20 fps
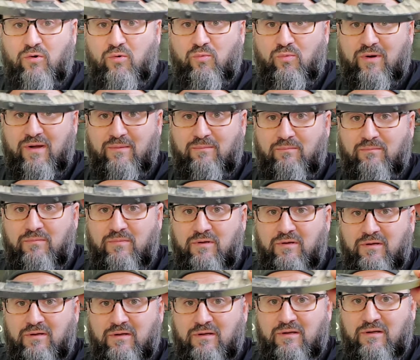rim.
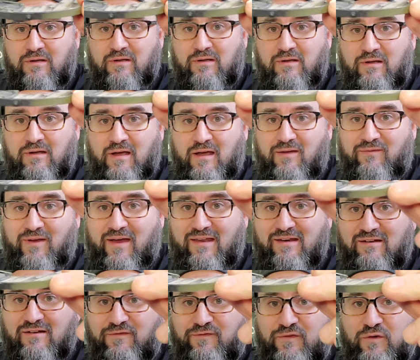I've
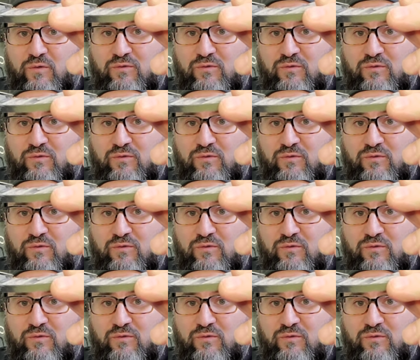added a few